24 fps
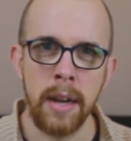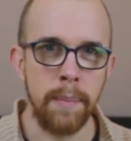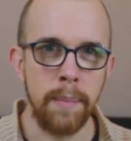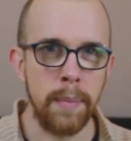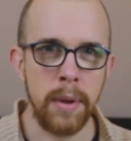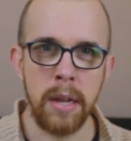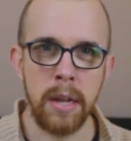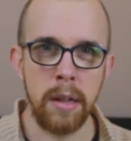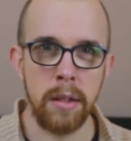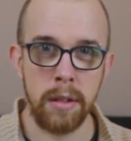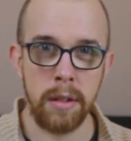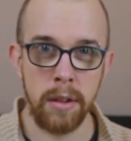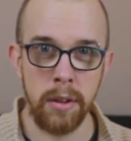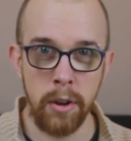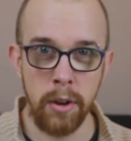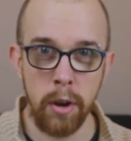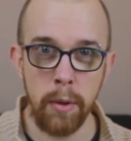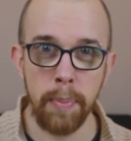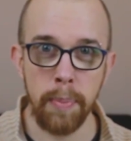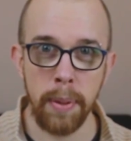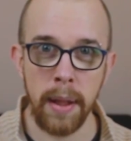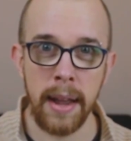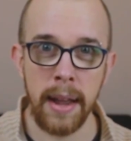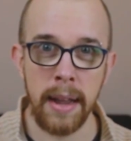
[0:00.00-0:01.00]
Because
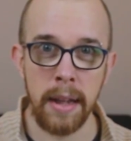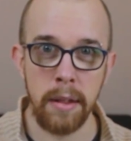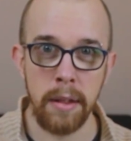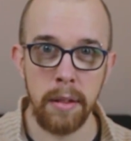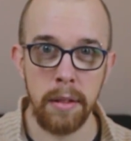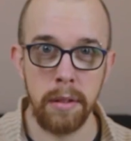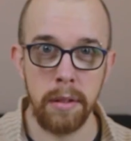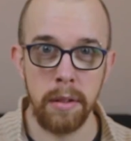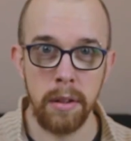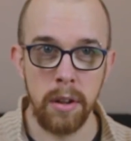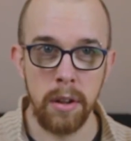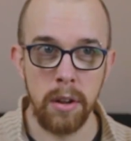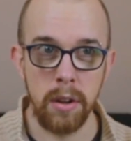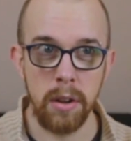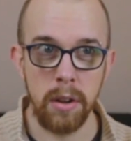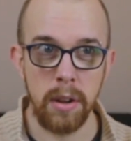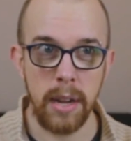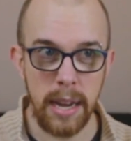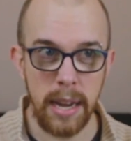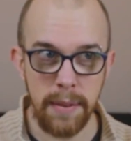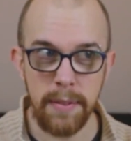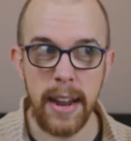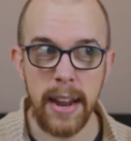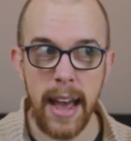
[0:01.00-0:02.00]
new players,
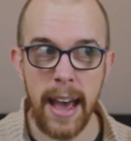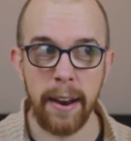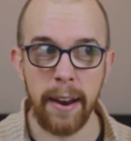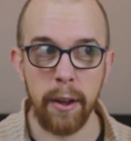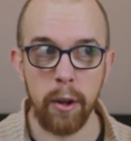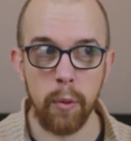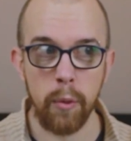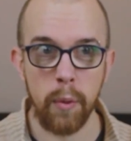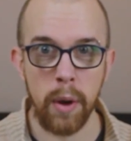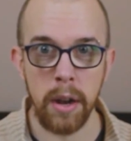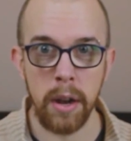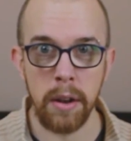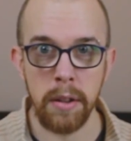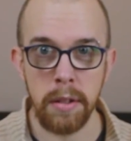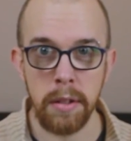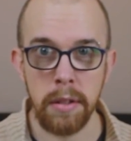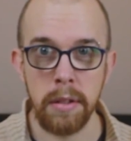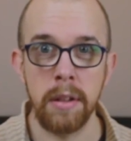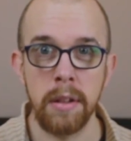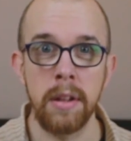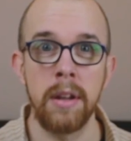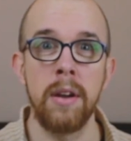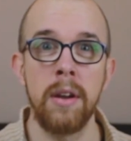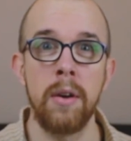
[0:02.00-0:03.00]
even adult
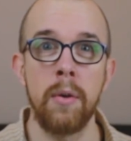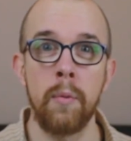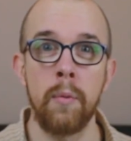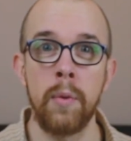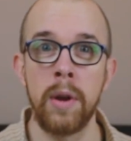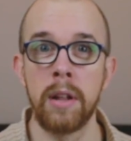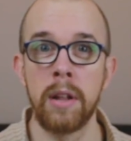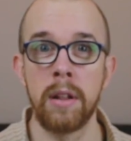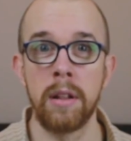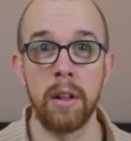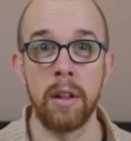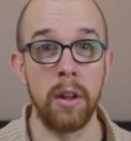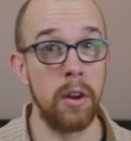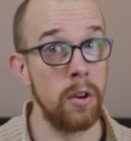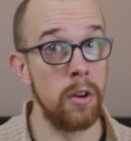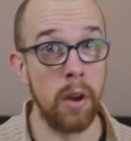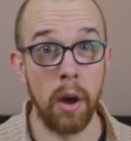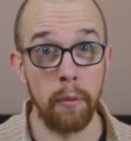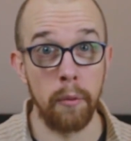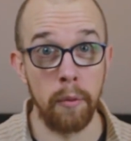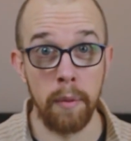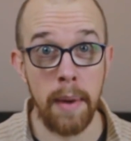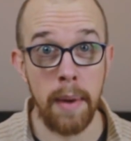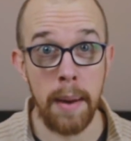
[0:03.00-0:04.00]
ones, will
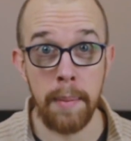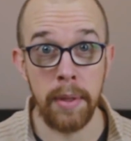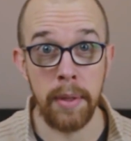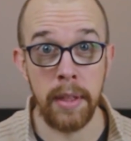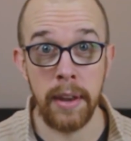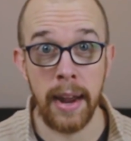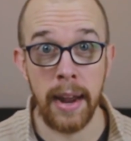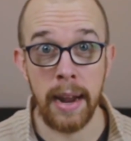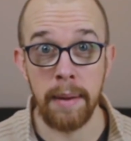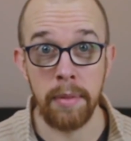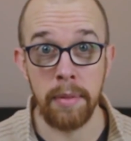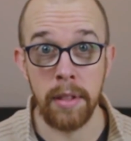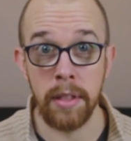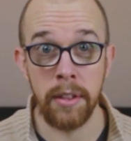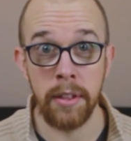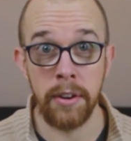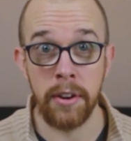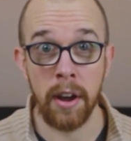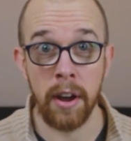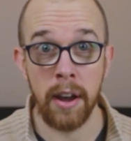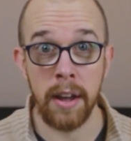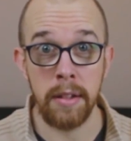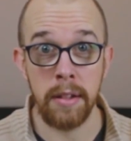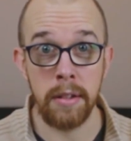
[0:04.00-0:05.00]
not remember the names of the
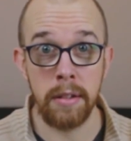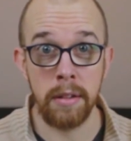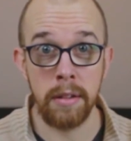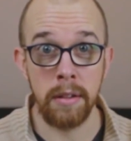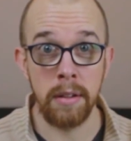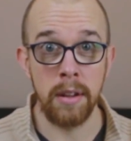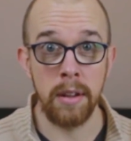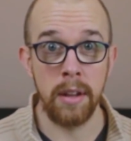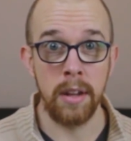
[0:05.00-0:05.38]
dice.